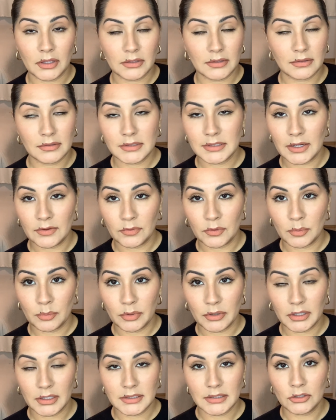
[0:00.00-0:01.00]
several
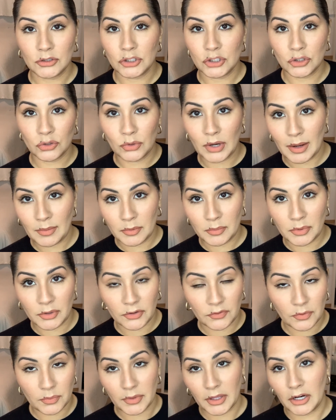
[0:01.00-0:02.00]
books. I'll just grab a book
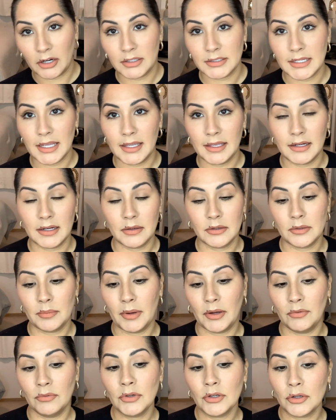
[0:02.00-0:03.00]
from there and take it into
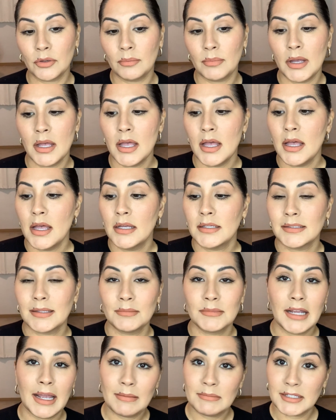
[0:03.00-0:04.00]
my room.
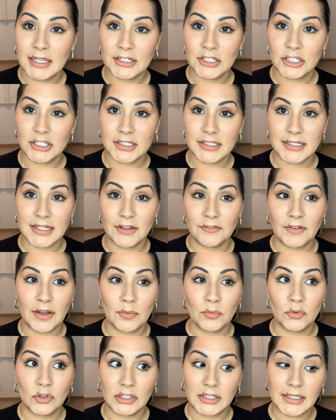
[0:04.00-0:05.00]
Sometimes if
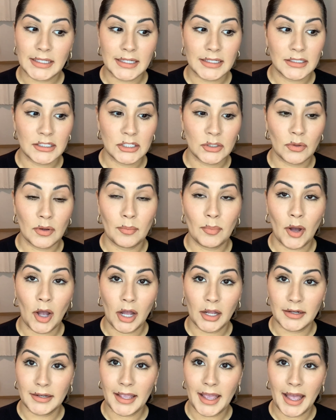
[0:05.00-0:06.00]
I'm really into a
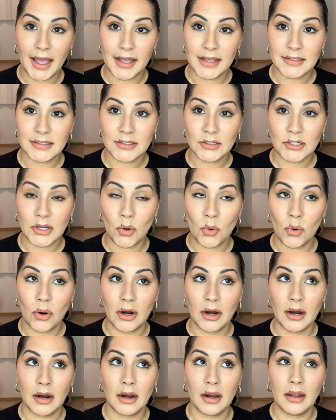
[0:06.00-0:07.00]
podcast
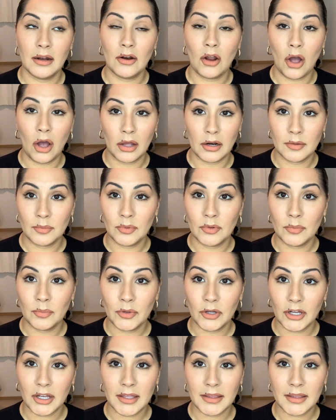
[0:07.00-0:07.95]
or an Audible book